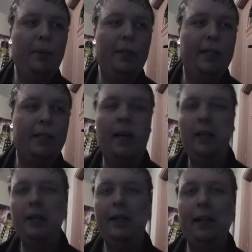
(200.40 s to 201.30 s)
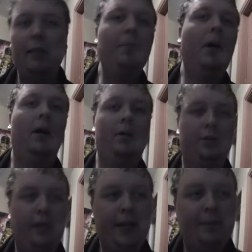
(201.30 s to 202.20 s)
building a colony on
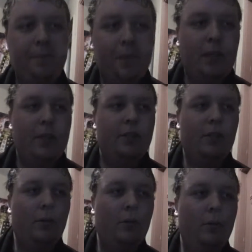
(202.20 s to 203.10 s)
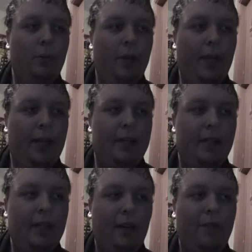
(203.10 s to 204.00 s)
Mars, right? So
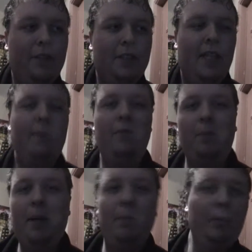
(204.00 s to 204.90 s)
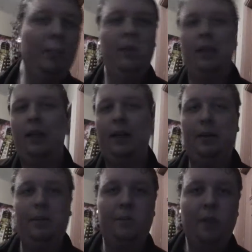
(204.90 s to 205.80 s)
they send off this team of people,
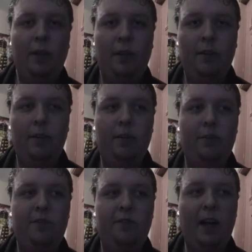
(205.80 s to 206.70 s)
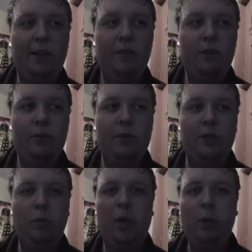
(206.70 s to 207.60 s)
5
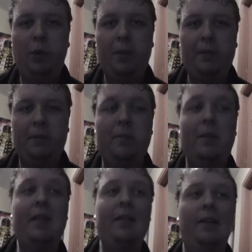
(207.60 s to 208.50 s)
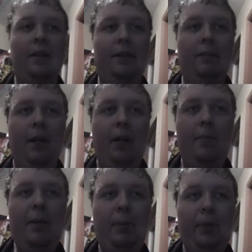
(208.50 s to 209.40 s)
dudes and 1 woman, to be the
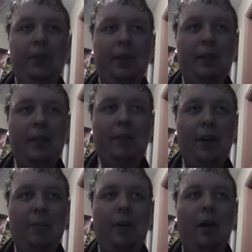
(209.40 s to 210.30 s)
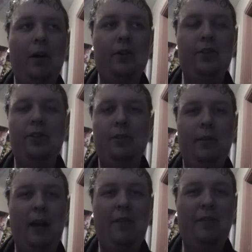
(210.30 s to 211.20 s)
people to live on Mars.
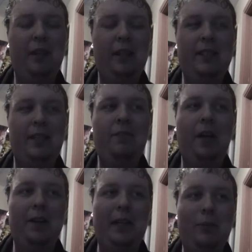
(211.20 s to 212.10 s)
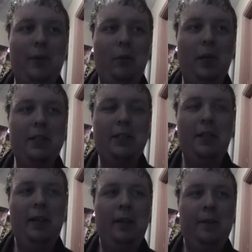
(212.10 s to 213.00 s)
At least I thought that's what it
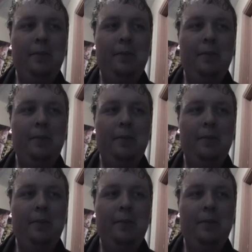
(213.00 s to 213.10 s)
was.